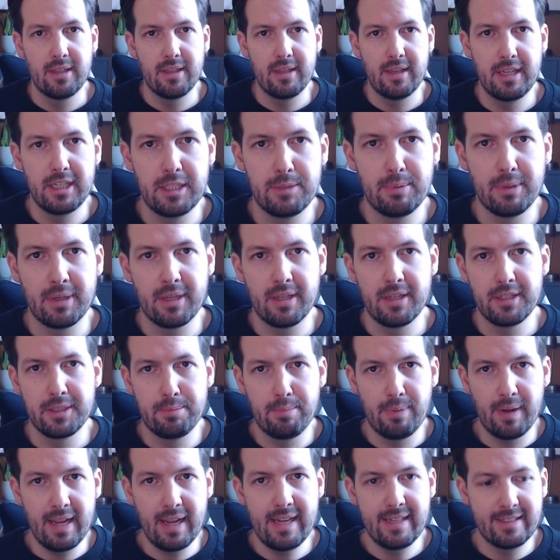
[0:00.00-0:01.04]
is because
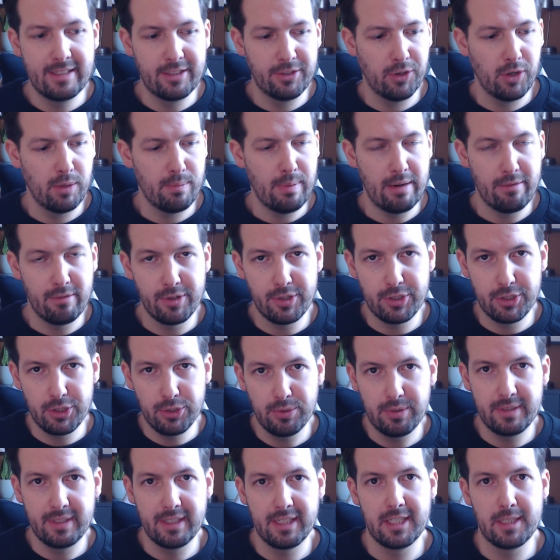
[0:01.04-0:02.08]
Blades is all about
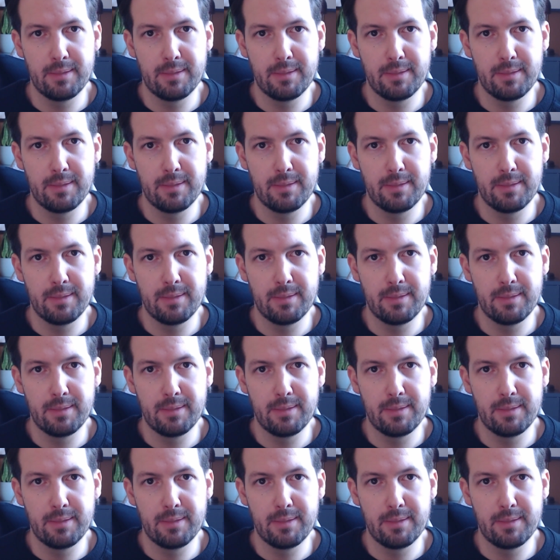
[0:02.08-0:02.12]
reducing